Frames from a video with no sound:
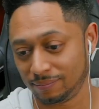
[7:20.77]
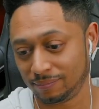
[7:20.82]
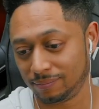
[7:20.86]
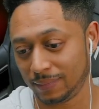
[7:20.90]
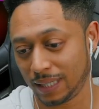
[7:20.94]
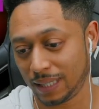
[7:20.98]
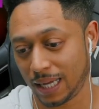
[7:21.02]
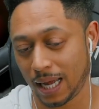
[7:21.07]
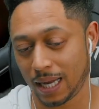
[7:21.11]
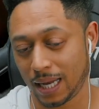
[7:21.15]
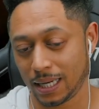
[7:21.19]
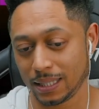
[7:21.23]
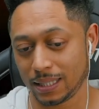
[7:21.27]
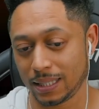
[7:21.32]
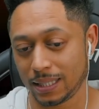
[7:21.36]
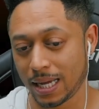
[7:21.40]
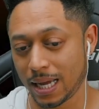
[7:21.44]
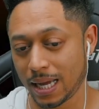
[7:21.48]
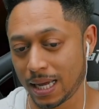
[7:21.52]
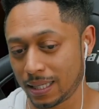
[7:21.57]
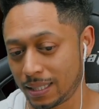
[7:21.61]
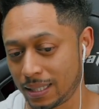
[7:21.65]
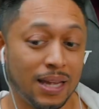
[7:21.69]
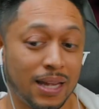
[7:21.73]
The hell is
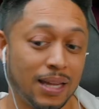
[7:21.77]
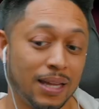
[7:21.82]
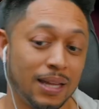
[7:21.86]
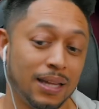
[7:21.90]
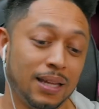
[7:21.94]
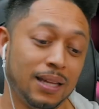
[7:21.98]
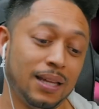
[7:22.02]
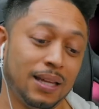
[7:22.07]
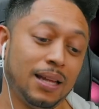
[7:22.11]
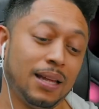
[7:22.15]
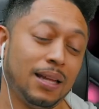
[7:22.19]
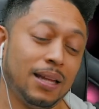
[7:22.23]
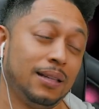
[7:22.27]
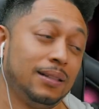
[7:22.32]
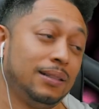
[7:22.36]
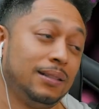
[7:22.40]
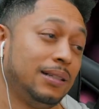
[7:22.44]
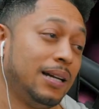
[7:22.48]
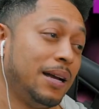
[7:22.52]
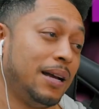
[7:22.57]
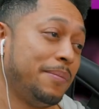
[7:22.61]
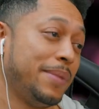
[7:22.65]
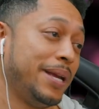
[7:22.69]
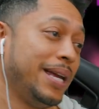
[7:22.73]
this?
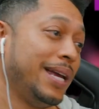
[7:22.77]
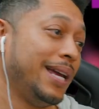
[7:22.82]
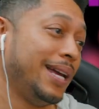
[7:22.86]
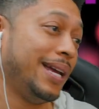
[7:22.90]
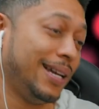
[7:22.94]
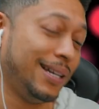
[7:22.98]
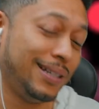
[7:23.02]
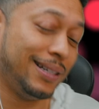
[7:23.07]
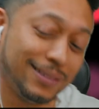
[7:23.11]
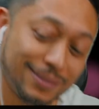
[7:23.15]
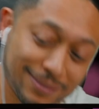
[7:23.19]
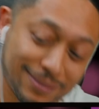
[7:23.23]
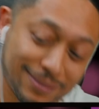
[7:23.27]
I mean,